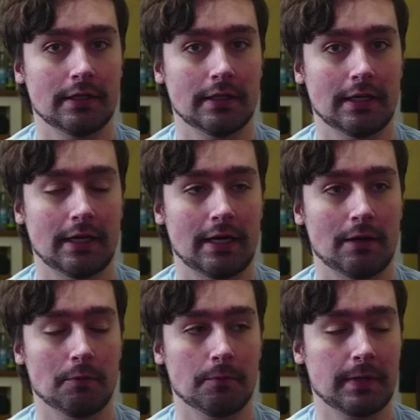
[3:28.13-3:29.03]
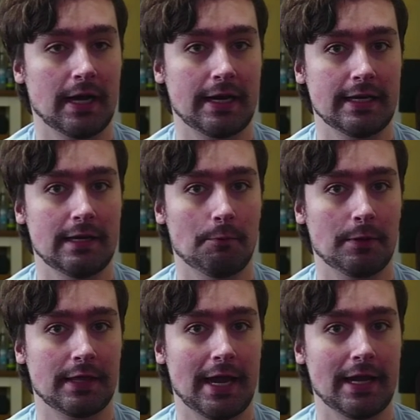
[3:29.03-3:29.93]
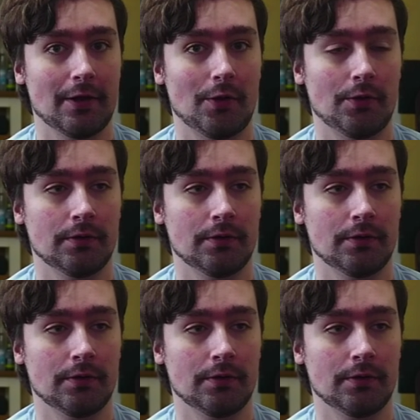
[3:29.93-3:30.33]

Uh, we got hit with hail,